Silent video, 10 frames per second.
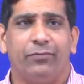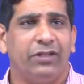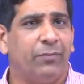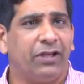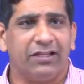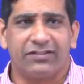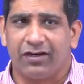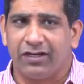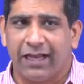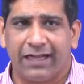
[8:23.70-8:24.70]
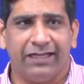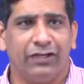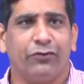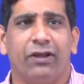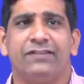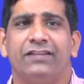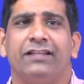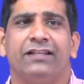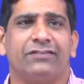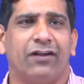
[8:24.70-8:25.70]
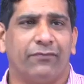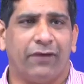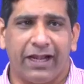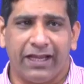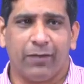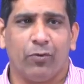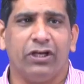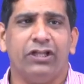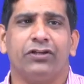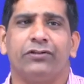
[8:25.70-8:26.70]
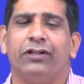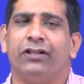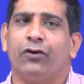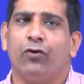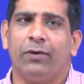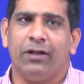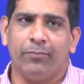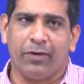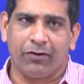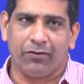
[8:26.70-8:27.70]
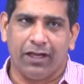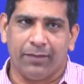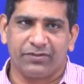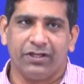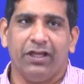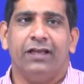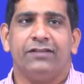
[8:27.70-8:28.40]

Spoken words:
They started acting crazy. They start fighting among each other, and the Roman Empire collapsed.